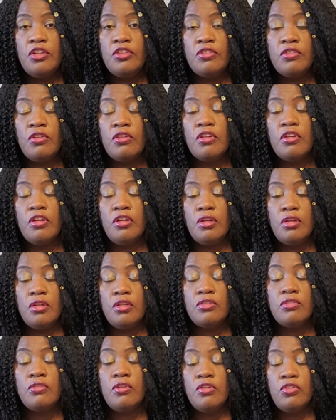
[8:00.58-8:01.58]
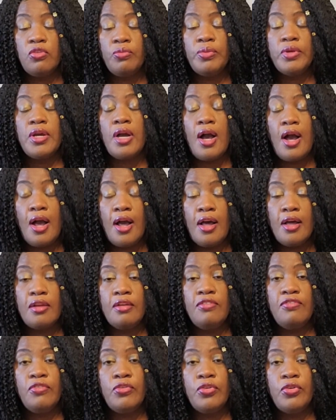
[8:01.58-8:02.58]
going to be
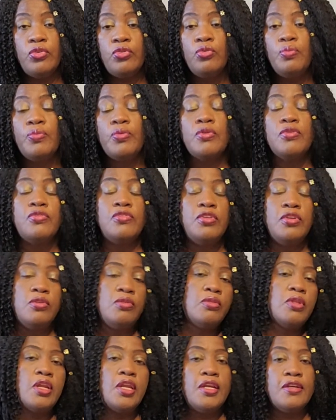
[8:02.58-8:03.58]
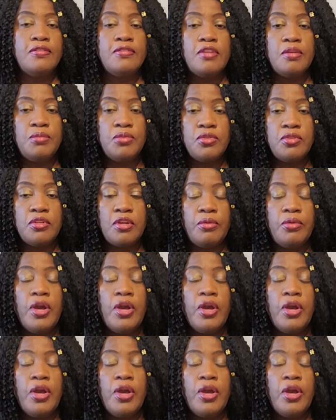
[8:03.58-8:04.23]
hard for you to proceed to the next semester.